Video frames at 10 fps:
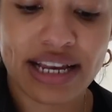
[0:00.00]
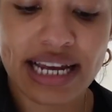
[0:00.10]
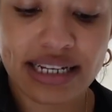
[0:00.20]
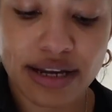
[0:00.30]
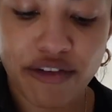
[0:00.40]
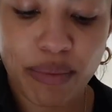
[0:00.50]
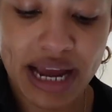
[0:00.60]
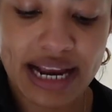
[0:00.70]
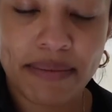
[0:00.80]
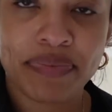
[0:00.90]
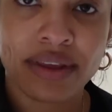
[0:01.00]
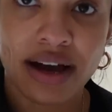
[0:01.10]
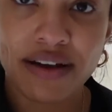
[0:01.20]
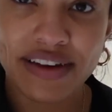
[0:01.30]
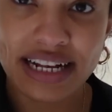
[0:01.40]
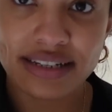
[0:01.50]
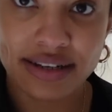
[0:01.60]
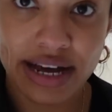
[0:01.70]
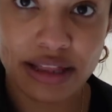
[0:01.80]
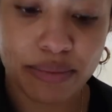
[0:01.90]
You need enough paint kind of
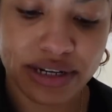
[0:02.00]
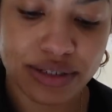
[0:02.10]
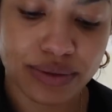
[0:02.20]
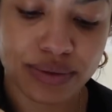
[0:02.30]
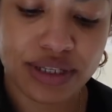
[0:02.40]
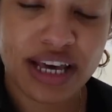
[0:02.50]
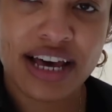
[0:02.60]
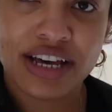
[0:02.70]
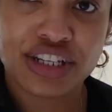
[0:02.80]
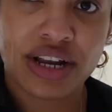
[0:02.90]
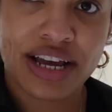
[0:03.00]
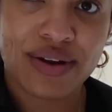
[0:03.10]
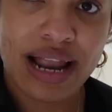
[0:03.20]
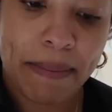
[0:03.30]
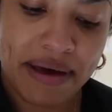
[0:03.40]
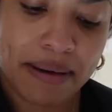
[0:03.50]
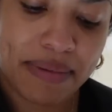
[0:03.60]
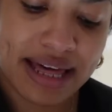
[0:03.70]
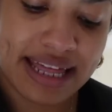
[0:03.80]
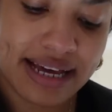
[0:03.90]
inside the bristles. So you like you lap it up
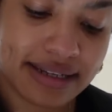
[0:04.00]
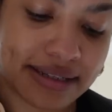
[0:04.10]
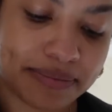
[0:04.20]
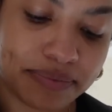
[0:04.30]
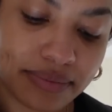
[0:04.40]
like this